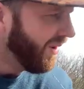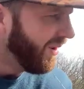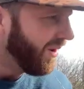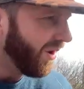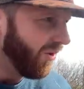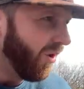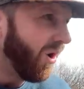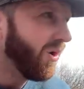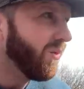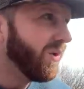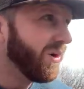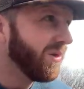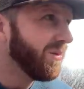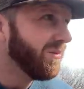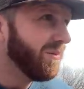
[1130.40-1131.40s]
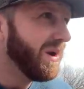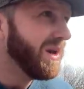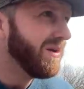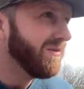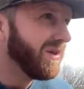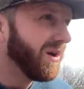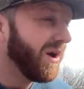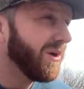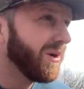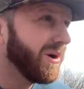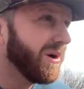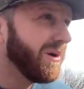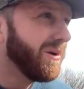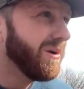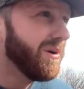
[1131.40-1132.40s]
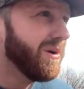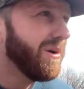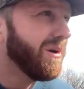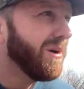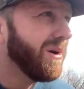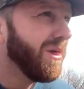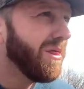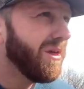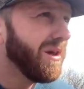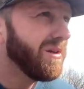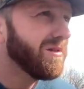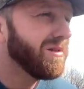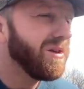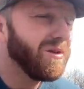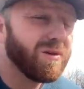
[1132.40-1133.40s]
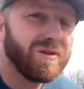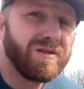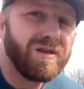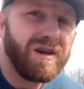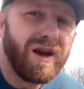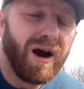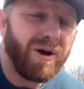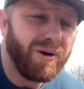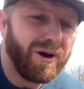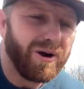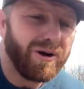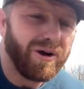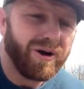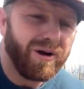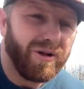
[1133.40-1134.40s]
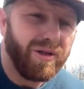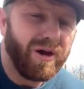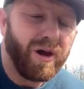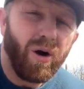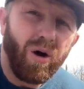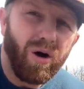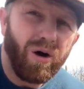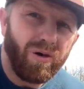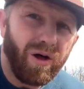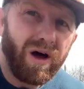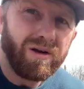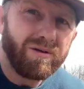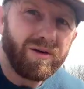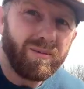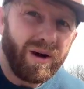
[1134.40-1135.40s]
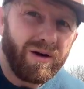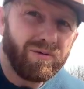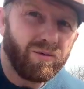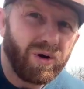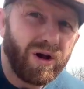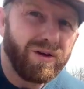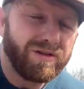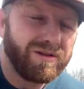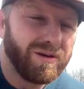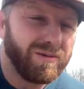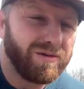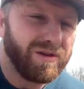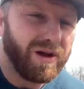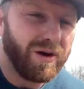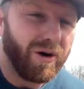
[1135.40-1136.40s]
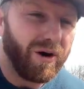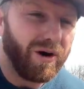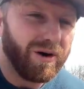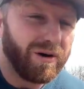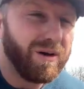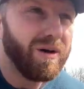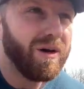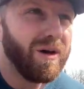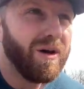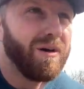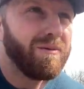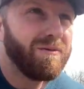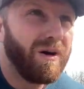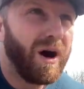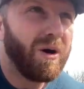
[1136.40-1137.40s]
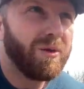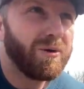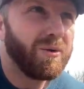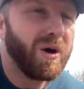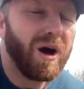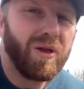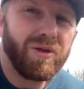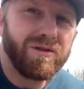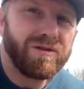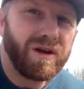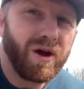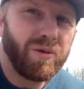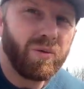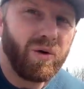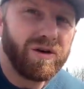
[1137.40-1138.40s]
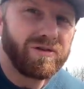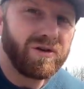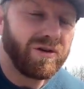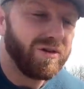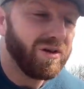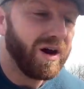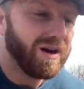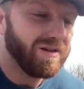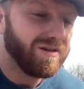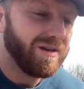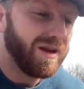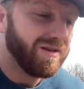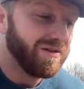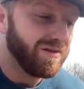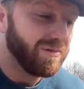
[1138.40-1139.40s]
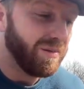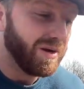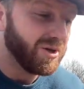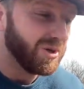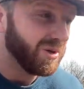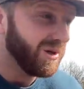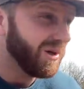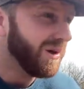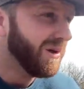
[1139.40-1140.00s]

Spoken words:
along with many of the other things that you'll see out here. A lot of them have relatives that are found throughout the southwestern United States especially.